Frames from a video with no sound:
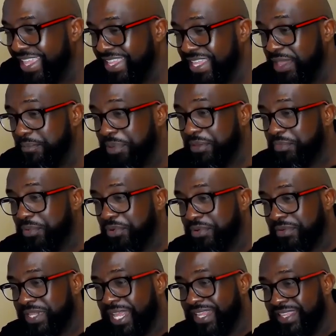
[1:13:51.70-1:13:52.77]
get
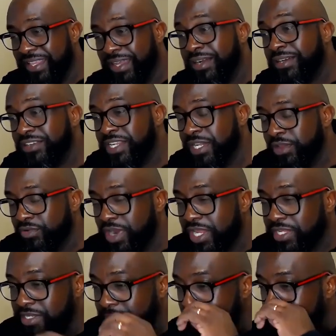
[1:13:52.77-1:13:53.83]
people that younger
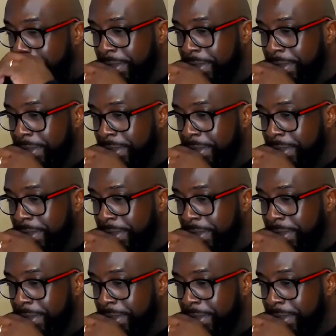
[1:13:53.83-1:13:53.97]
generation,